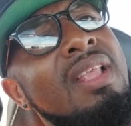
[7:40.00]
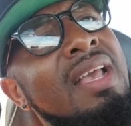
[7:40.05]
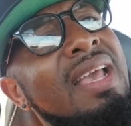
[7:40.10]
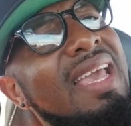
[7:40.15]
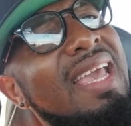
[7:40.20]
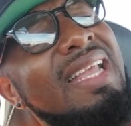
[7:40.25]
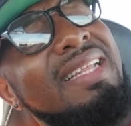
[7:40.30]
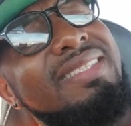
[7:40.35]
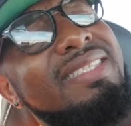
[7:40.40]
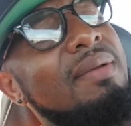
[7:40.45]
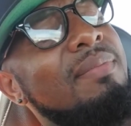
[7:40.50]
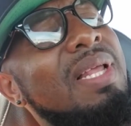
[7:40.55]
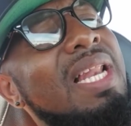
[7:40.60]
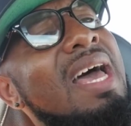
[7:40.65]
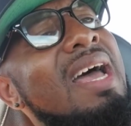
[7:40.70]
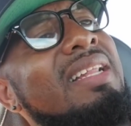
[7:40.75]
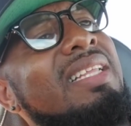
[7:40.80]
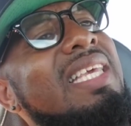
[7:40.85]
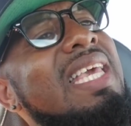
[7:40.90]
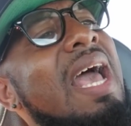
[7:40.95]
Inter
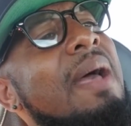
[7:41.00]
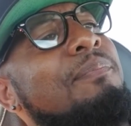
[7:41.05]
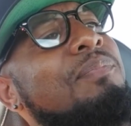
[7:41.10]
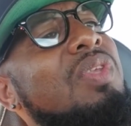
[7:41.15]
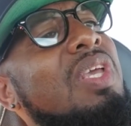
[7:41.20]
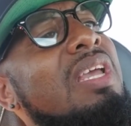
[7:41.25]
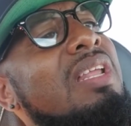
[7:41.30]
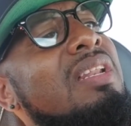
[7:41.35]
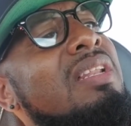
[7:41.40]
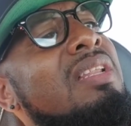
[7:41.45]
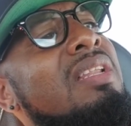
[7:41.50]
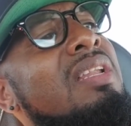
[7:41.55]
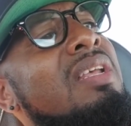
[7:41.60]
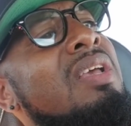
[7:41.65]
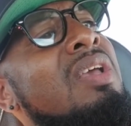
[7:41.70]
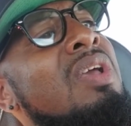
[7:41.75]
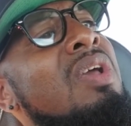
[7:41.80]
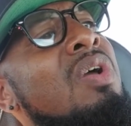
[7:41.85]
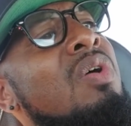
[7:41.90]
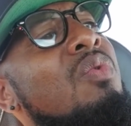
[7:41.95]
Milan captain,
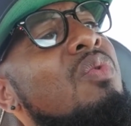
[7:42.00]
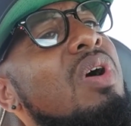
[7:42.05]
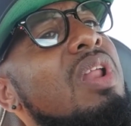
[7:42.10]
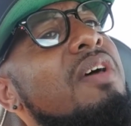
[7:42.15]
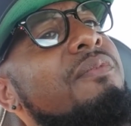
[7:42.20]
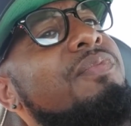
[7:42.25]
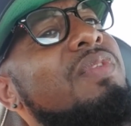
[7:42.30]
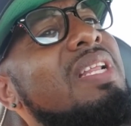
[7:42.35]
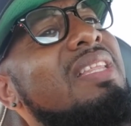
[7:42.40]
one of the